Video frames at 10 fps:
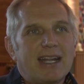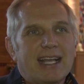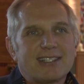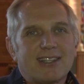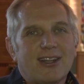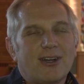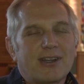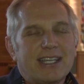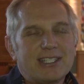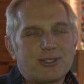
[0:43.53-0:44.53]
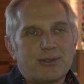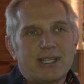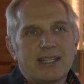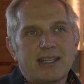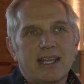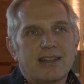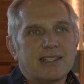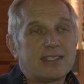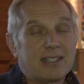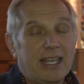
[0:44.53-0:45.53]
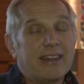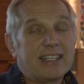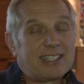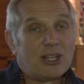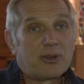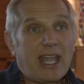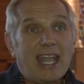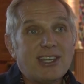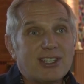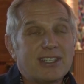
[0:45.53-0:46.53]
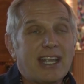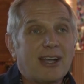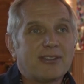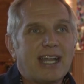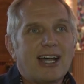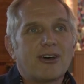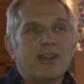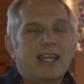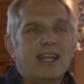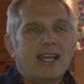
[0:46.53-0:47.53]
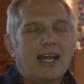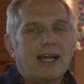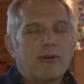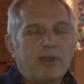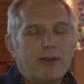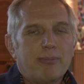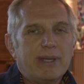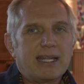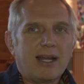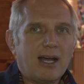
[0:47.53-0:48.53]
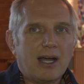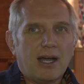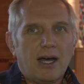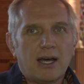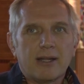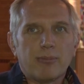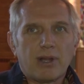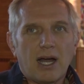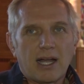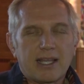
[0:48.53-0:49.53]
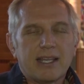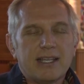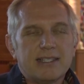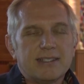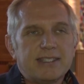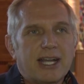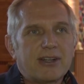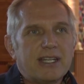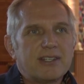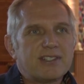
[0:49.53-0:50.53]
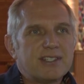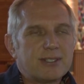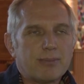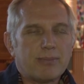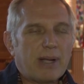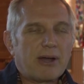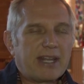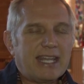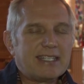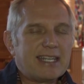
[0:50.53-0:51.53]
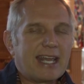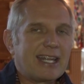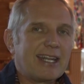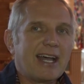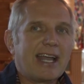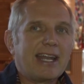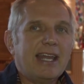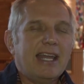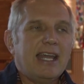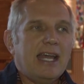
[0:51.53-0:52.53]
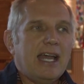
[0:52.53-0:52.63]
It has a long history, and in this in this location downtown, uh, we have been uh, on a block uh, down here since about 1889,